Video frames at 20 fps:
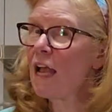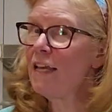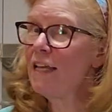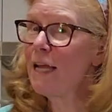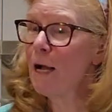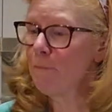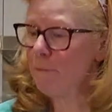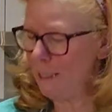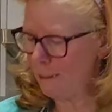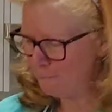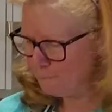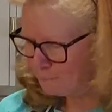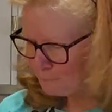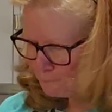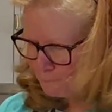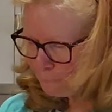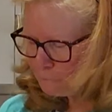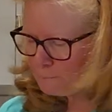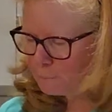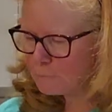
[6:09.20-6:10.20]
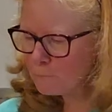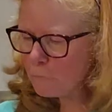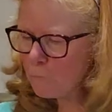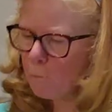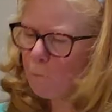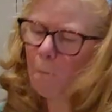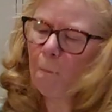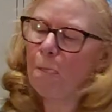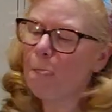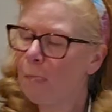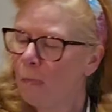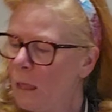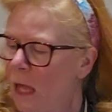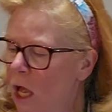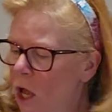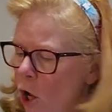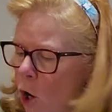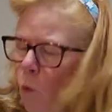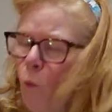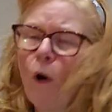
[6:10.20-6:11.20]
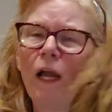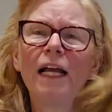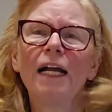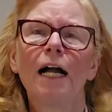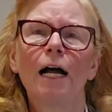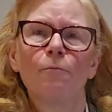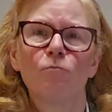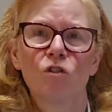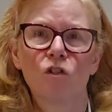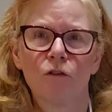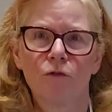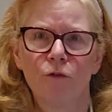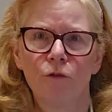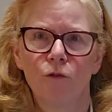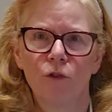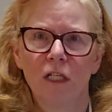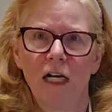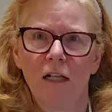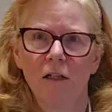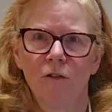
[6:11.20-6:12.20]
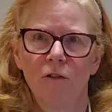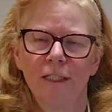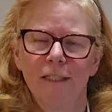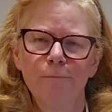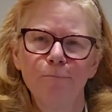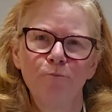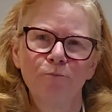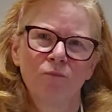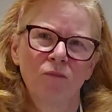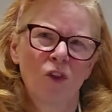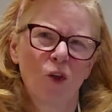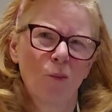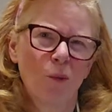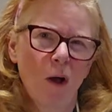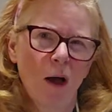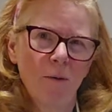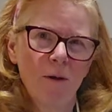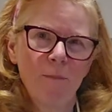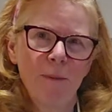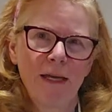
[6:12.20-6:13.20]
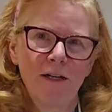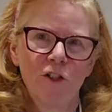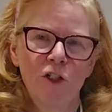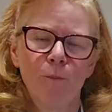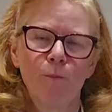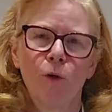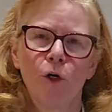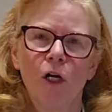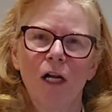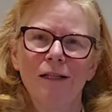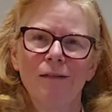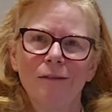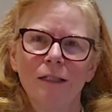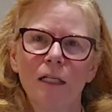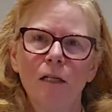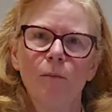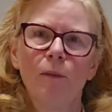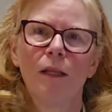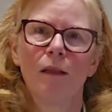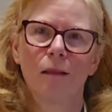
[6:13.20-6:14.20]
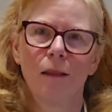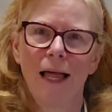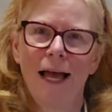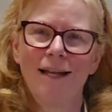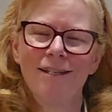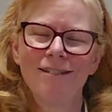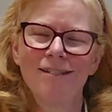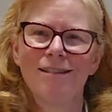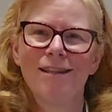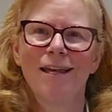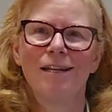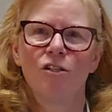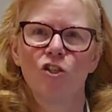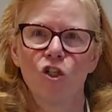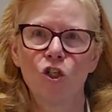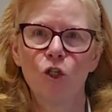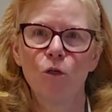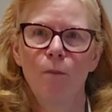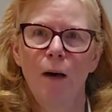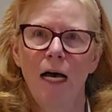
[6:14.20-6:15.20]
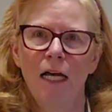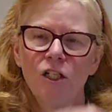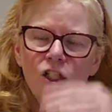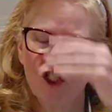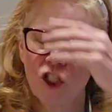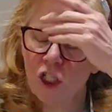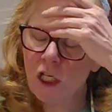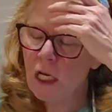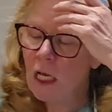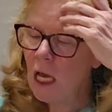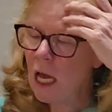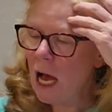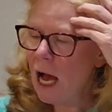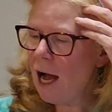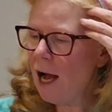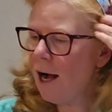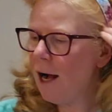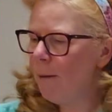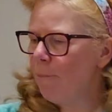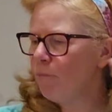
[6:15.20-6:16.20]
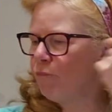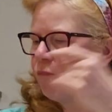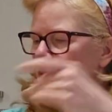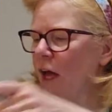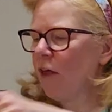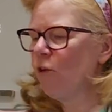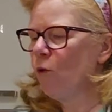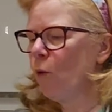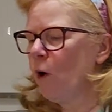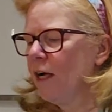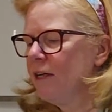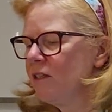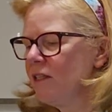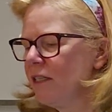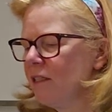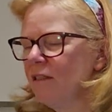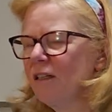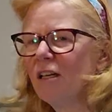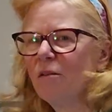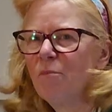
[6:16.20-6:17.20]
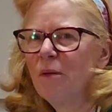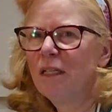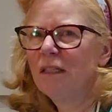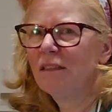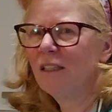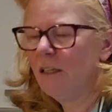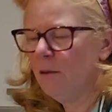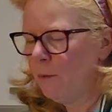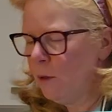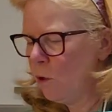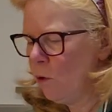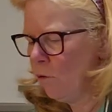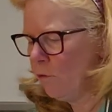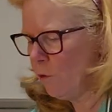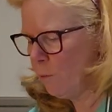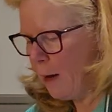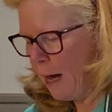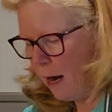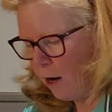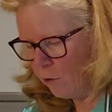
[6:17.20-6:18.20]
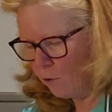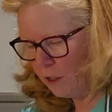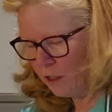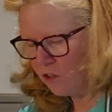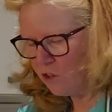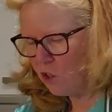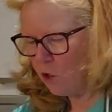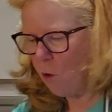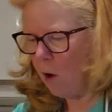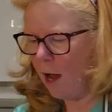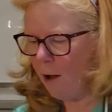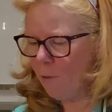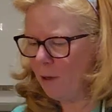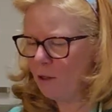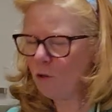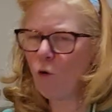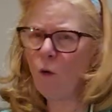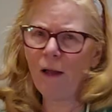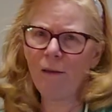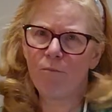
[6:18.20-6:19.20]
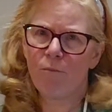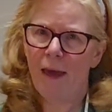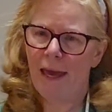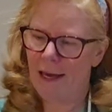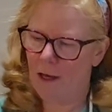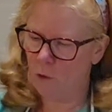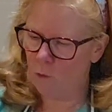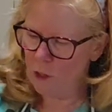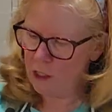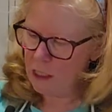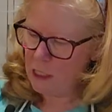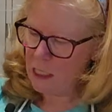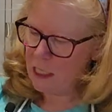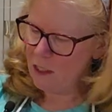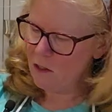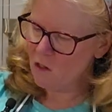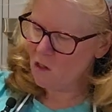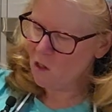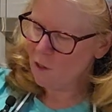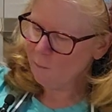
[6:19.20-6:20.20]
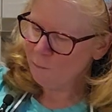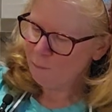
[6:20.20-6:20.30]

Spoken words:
Yummy. When it comes to food coloring, you're probably better to put a little bit less than too much. Otherwise, it could be a little bit overpowering. So I went quite pale with these,